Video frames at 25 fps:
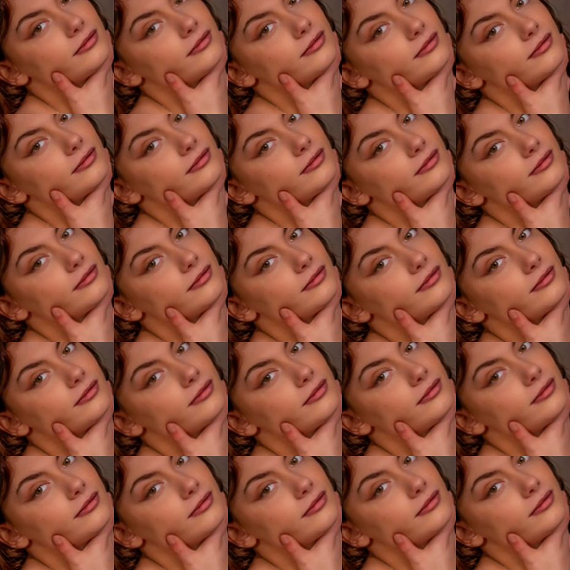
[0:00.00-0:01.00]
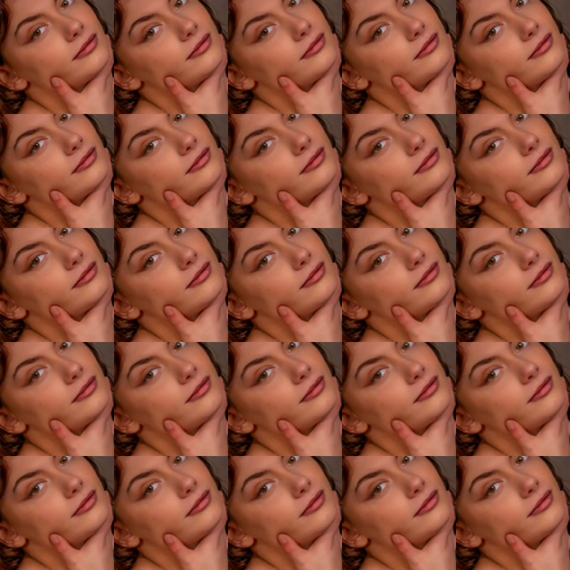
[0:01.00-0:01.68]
(no one is talking)